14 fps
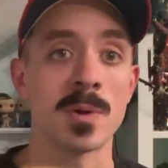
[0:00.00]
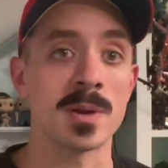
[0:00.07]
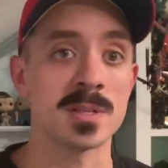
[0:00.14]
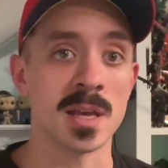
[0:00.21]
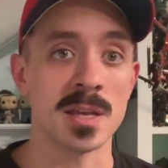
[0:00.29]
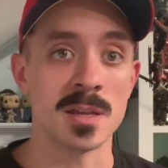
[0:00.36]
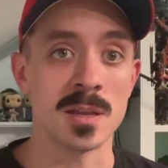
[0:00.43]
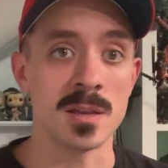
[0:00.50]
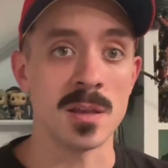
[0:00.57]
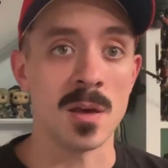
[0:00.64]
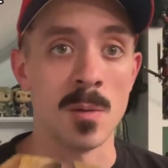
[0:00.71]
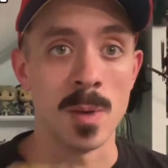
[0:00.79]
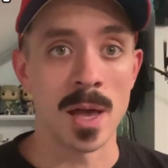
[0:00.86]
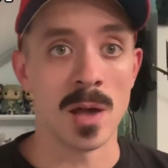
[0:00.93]
excited
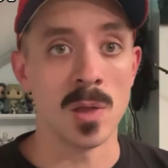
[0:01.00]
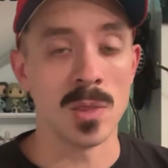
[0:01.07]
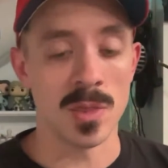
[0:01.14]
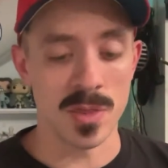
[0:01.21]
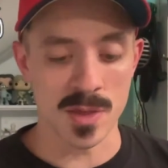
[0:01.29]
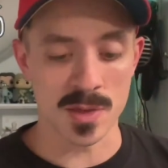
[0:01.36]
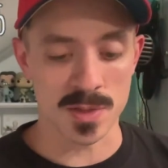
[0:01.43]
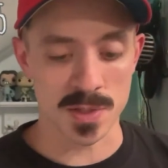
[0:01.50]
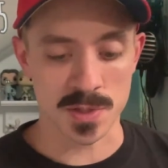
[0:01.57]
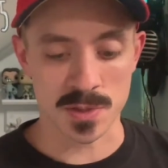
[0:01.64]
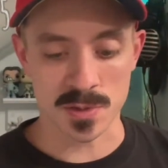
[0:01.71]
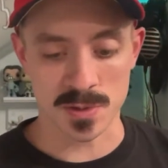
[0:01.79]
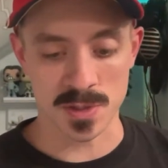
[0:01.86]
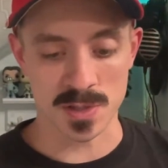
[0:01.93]
about
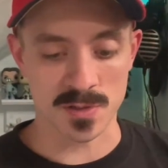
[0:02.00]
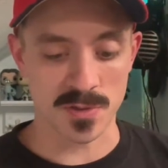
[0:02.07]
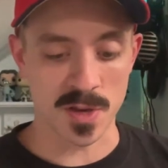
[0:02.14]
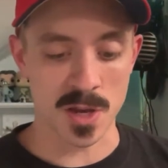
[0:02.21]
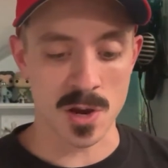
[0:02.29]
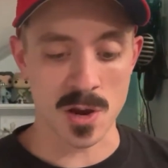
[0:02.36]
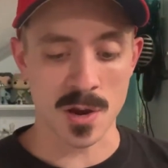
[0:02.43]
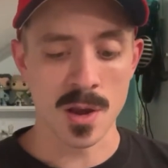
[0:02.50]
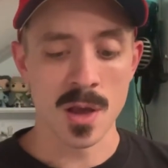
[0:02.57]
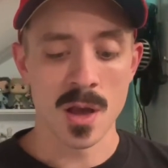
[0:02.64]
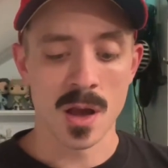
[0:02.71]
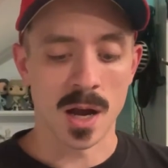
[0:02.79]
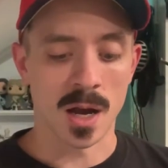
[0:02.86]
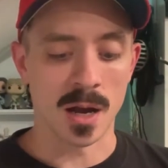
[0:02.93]
this this figure.
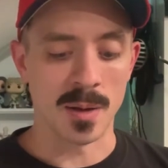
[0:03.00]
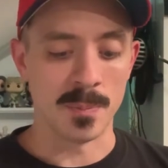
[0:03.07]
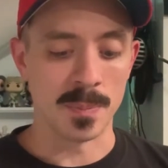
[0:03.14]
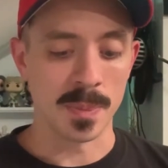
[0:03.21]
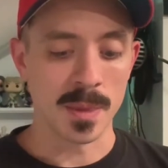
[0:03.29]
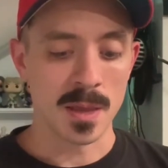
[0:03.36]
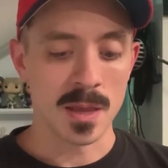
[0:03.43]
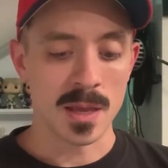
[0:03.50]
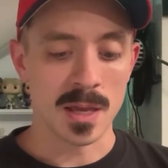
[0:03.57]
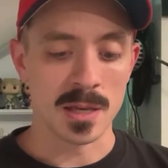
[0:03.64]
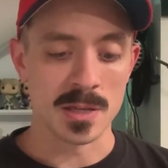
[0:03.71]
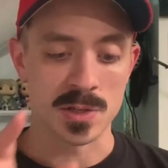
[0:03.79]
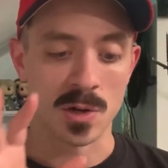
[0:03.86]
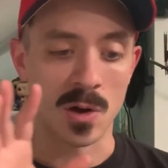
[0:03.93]
Um,
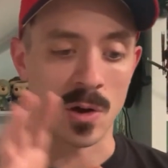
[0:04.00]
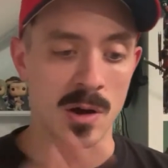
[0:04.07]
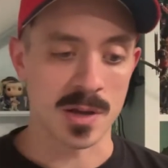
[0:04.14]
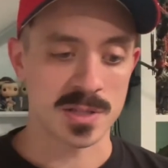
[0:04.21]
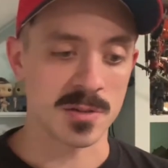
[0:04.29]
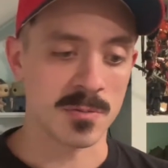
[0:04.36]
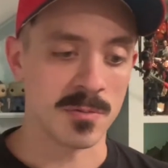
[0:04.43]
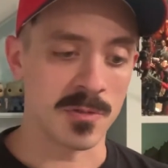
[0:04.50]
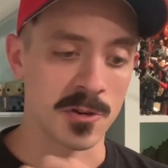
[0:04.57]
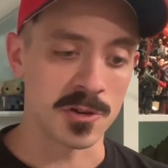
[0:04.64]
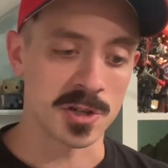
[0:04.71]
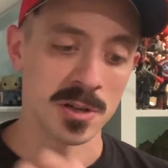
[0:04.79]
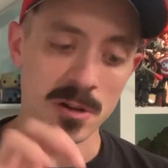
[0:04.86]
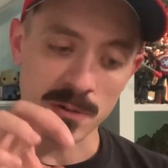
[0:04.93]
it is an awesome
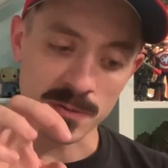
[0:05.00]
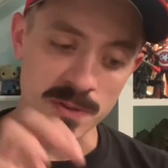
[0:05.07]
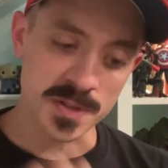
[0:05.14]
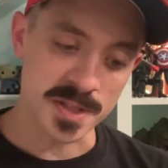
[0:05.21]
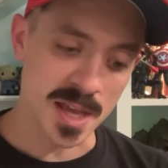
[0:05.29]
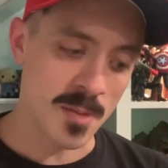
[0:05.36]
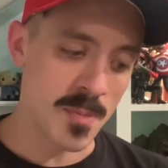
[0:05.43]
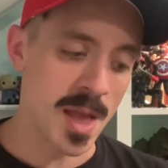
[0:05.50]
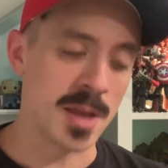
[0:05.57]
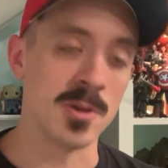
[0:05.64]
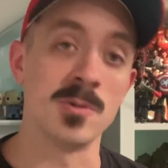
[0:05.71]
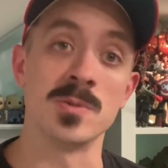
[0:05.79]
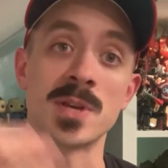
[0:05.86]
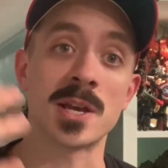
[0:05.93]
version of the Sandman,
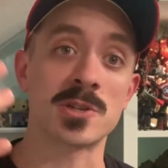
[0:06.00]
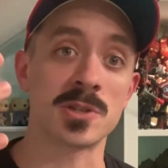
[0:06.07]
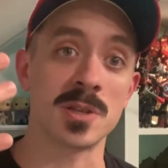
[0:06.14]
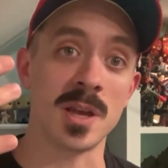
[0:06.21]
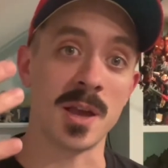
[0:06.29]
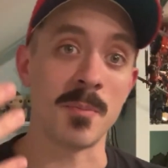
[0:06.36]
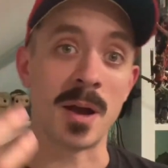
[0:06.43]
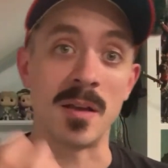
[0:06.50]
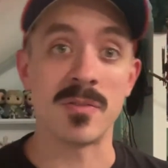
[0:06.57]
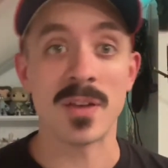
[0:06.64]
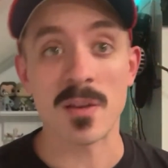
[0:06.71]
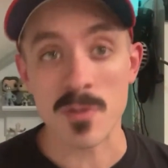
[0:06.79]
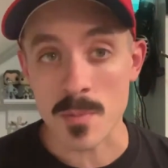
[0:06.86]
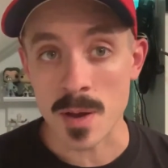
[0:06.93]
who is actually my
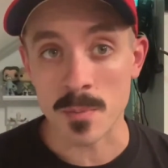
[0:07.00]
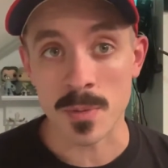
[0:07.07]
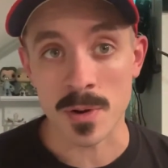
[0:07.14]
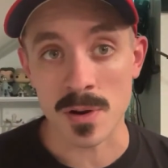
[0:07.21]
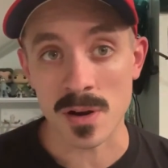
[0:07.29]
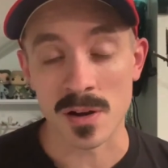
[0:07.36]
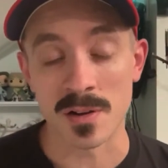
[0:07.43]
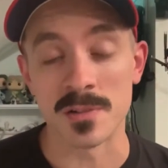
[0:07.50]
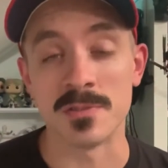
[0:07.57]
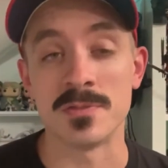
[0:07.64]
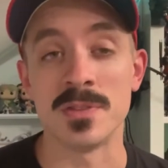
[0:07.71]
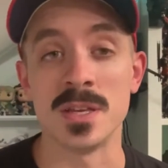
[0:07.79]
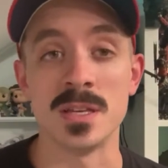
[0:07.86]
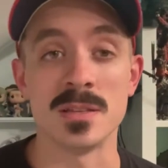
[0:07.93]
favorite member
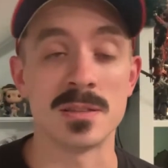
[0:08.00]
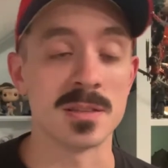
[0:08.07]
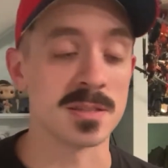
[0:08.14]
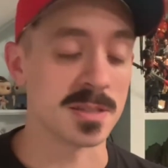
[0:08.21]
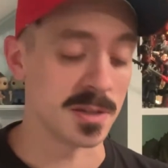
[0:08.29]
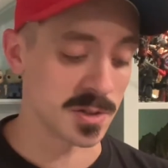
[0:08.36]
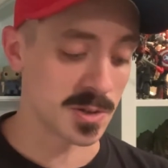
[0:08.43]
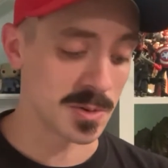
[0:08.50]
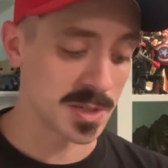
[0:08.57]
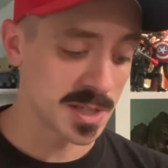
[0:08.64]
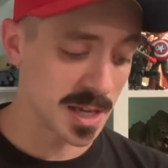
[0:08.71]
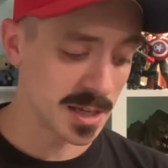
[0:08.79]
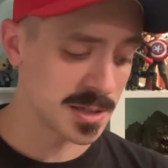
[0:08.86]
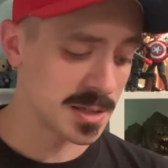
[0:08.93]
of the, the Sinister
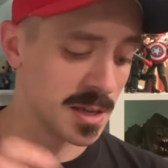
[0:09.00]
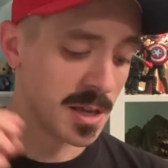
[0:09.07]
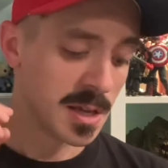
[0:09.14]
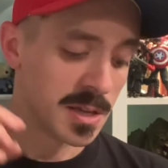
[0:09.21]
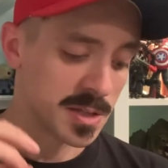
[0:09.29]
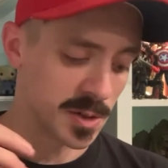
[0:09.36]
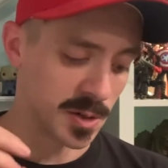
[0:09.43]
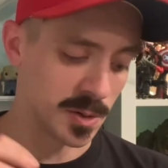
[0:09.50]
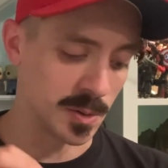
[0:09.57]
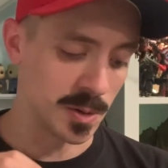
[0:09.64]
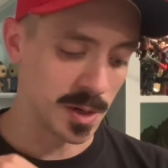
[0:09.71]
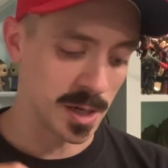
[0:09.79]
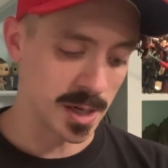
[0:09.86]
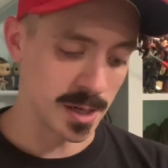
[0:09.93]
Six,
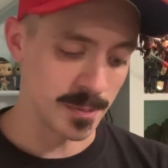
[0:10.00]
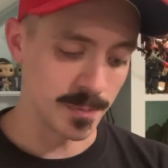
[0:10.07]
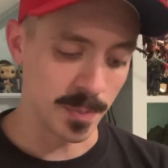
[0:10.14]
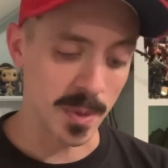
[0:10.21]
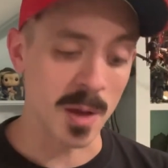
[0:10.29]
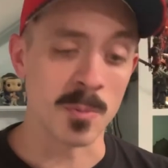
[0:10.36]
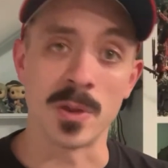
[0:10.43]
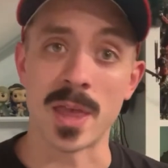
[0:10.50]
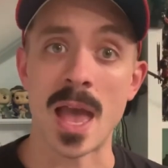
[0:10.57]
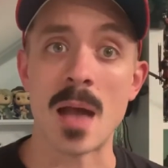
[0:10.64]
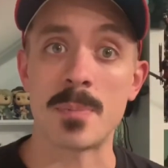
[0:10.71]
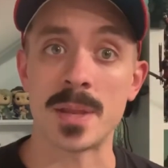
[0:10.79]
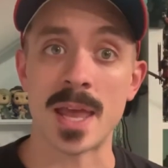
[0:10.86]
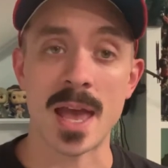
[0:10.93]
so um, I'm really
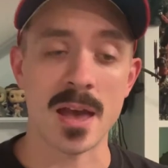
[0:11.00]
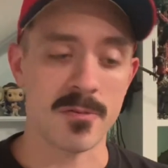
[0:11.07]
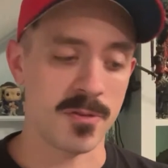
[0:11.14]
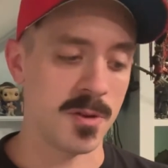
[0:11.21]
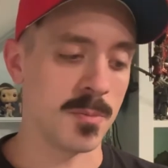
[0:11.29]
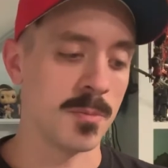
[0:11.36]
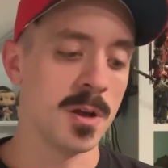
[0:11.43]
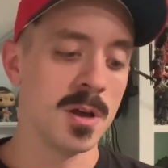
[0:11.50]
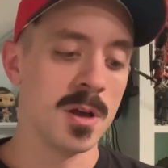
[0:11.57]
happy to have him.